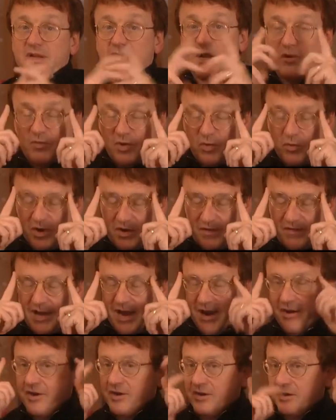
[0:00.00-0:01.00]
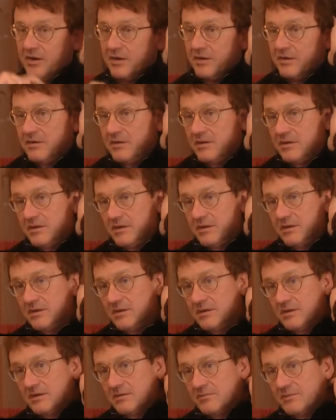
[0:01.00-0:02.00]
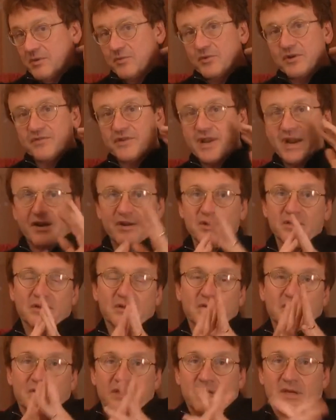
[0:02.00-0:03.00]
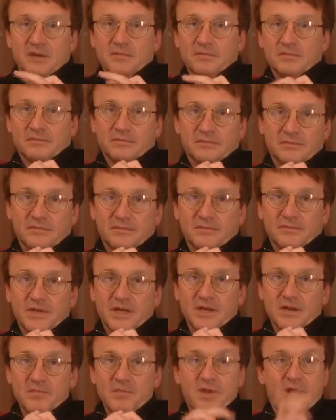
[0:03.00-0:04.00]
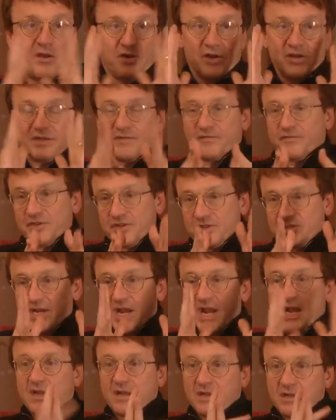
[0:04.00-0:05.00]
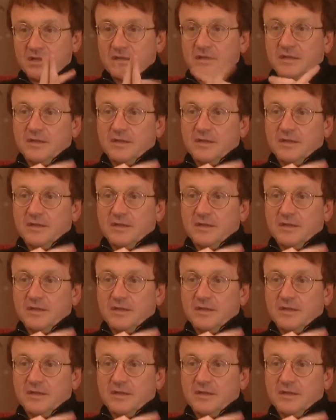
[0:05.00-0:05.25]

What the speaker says: Yeah, we would have carried on. We would have carried on, on a different tack.